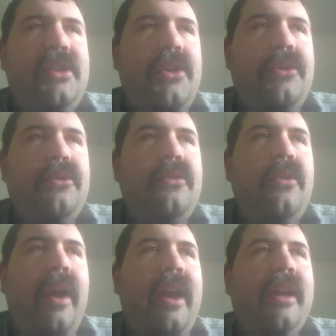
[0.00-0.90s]

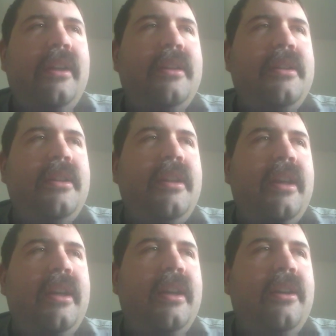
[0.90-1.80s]
Tsu and
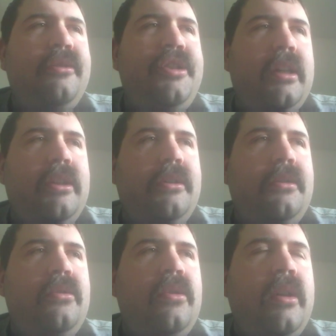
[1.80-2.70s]
uh,
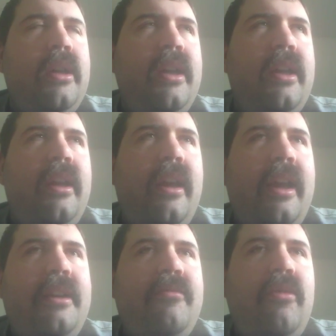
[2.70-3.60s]
Ochako
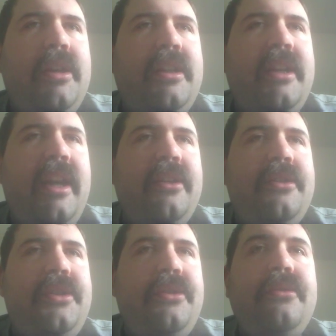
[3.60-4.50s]
and working
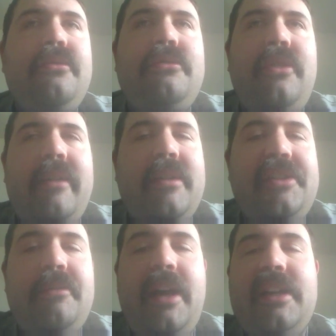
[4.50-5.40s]
together to try and
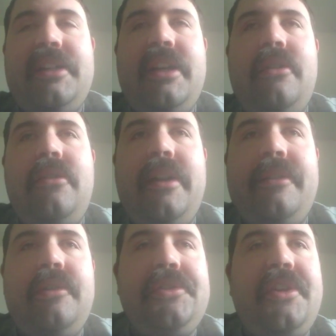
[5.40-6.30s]
rescue Bakugo, and
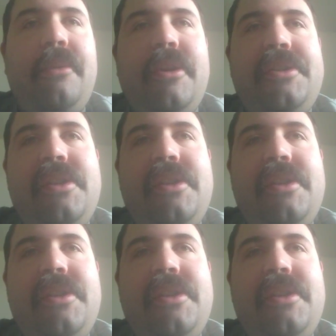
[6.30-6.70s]
of course, Compress